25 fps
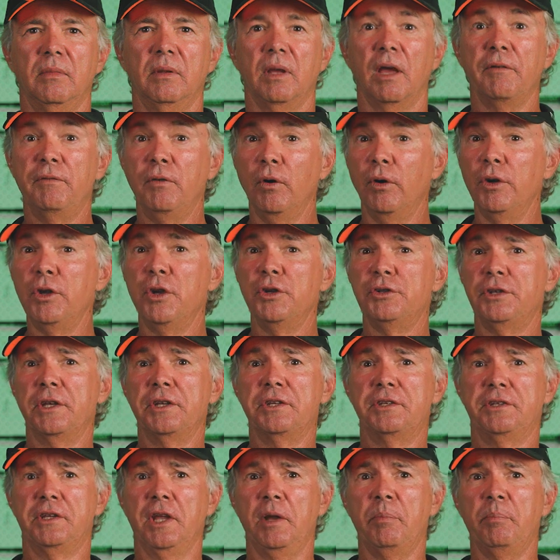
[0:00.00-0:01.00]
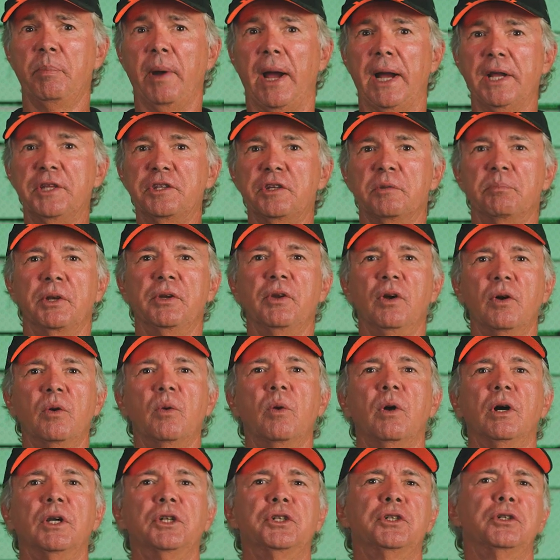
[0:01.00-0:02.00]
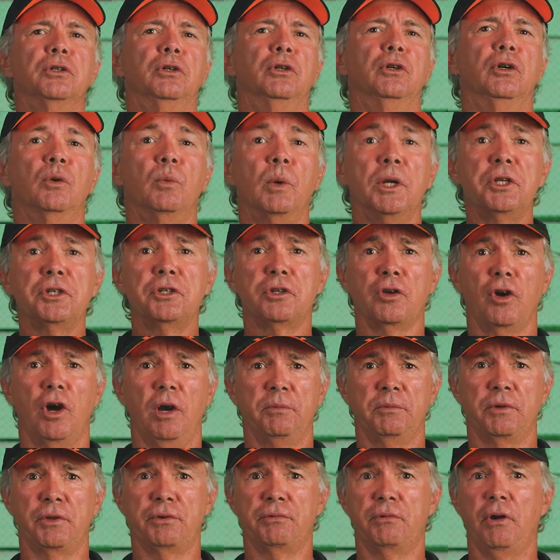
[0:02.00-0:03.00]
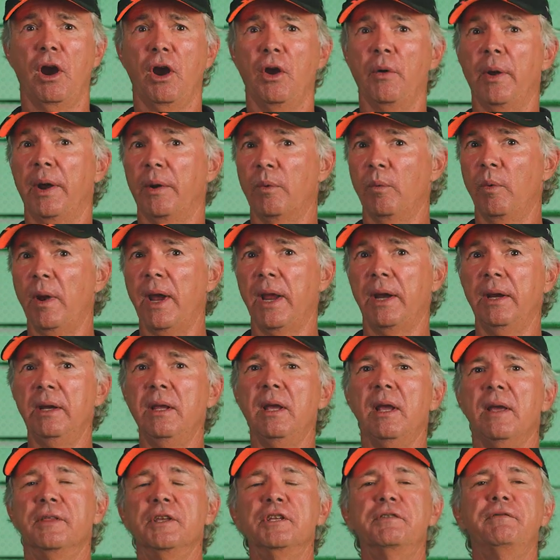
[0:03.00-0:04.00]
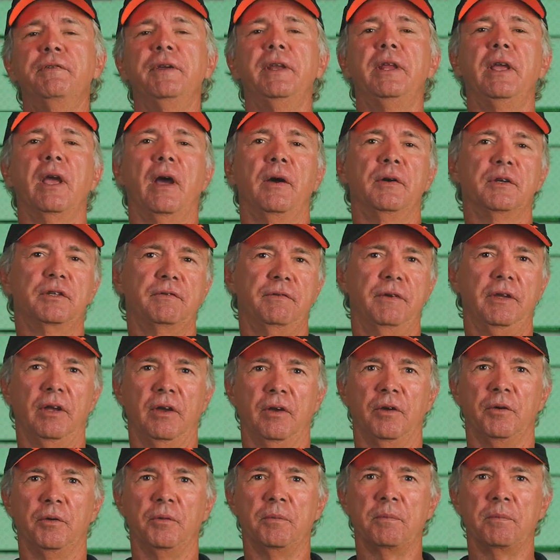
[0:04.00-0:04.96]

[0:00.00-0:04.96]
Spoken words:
If you're using stick baits but not quite sure which type to throw and when, this video is for you.